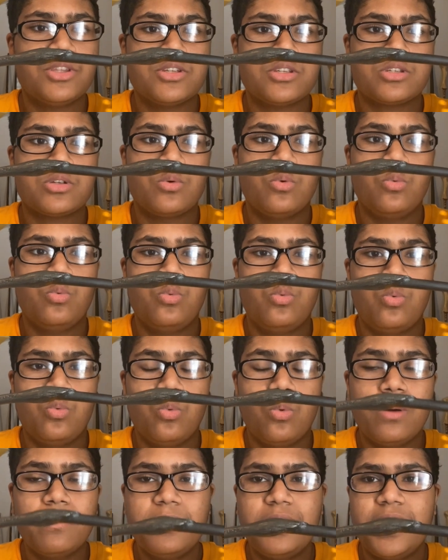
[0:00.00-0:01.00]
this
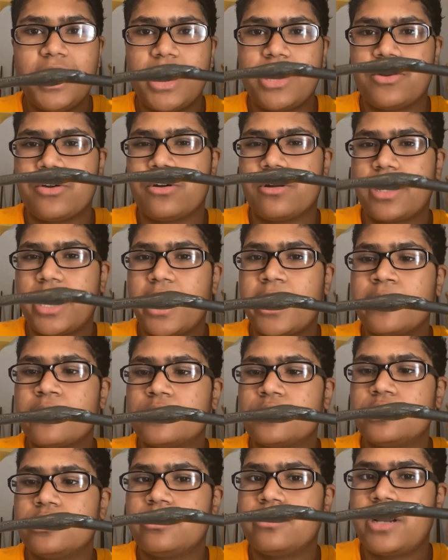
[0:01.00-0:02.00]
woman and her
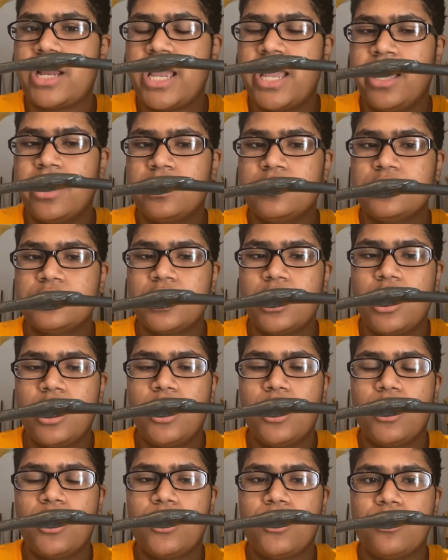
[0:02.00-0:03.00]
character and
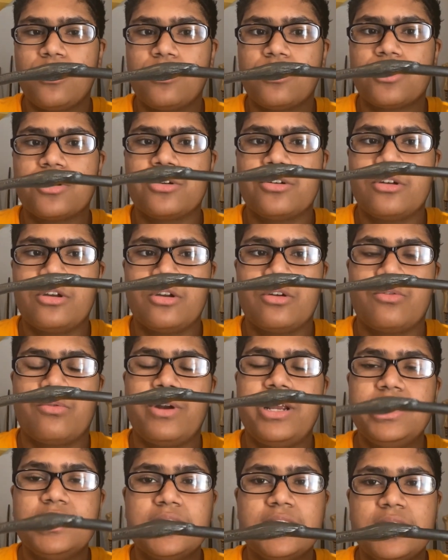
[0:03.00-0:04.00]
her
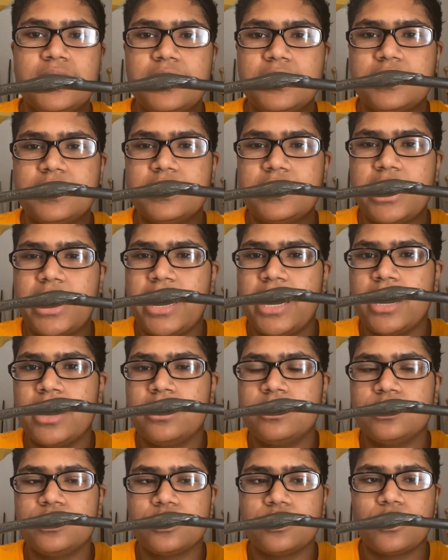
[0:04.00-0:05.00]
craziness
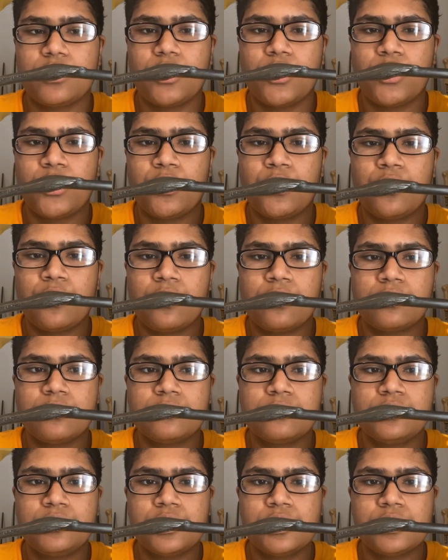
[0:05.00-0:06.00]
and her
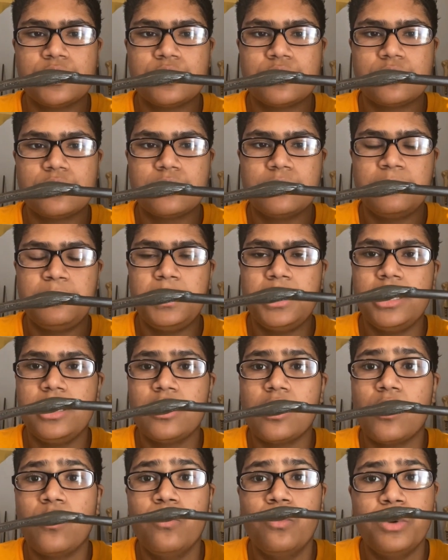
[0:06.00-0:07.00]
just
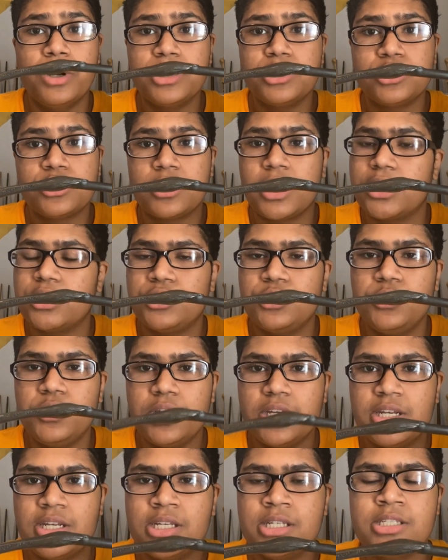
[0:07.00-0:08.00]
being a witch that she
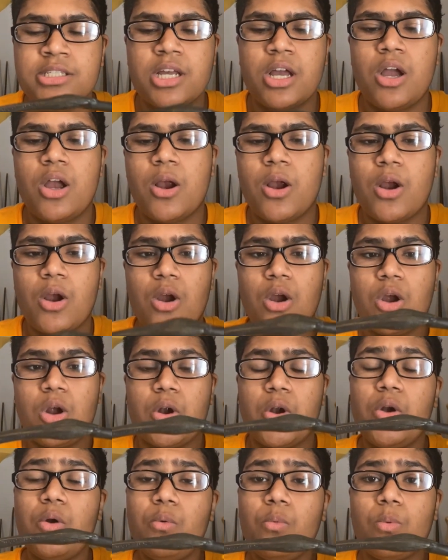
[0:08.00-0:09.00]
is.
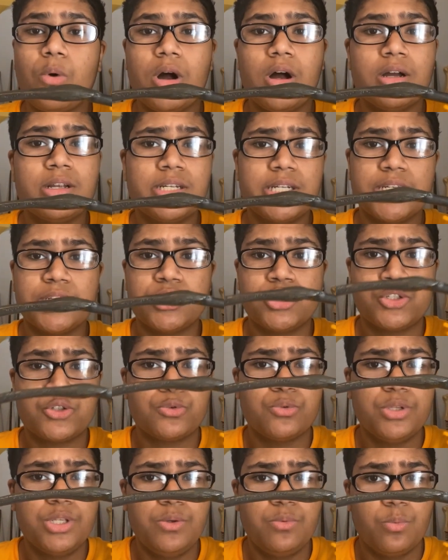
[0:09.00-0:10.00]
Her wand is
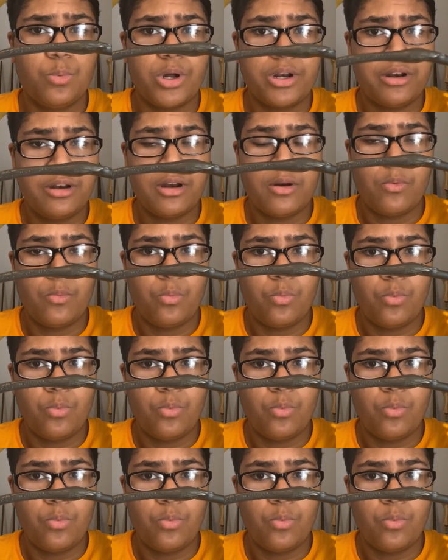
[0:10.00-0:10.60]
truly one